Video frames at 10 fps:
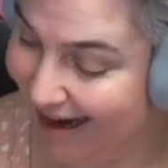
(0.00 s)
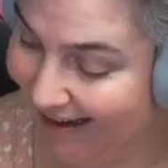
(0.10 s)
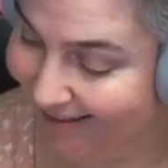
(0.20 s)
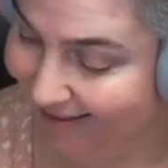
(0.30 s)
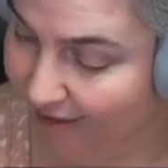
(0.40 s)

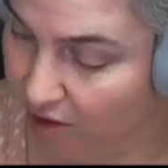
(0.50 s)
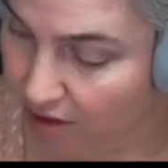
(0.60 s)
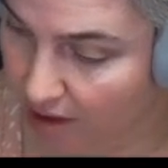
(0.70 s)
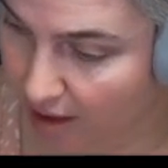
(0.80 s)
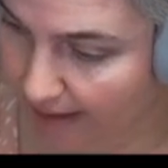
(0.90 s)
And then there's
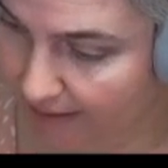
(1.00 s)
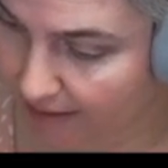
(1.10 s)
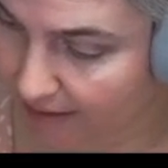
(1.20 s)
not.